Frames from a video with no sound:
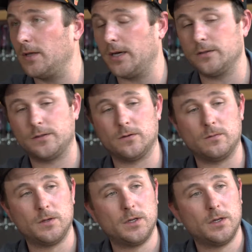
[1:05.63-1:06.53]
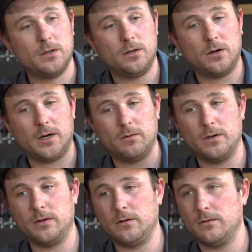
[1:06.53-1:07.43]
that. So, you know, I
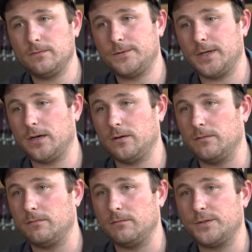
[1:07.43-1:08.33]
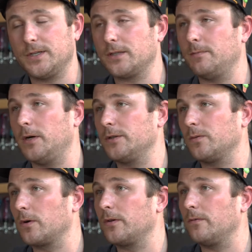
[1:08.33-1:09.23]
would sell six months
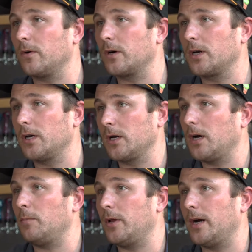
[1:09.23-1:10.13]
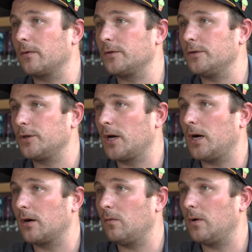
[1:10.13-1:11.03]
worth of work in a couple hours in
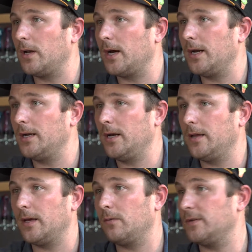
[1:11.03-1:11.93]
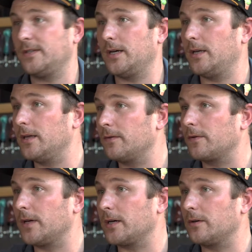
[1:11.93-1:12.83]
Chicago one night, and then I wouldn't sell anything for
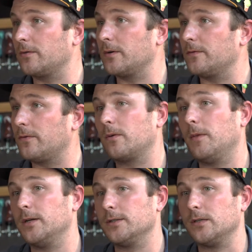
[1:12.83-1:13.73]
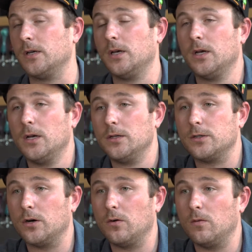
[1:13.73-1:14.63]
like three or four months.
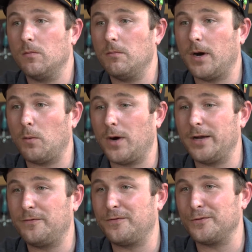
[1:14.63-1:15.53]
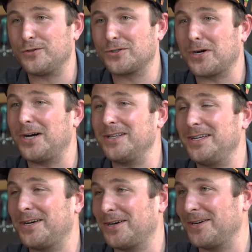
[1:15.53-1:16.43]
So my wife strongly
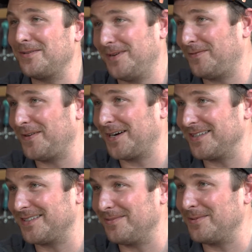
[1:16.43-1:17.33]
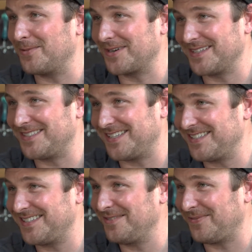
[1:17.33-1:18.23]
encouraged me to figure out something more consistent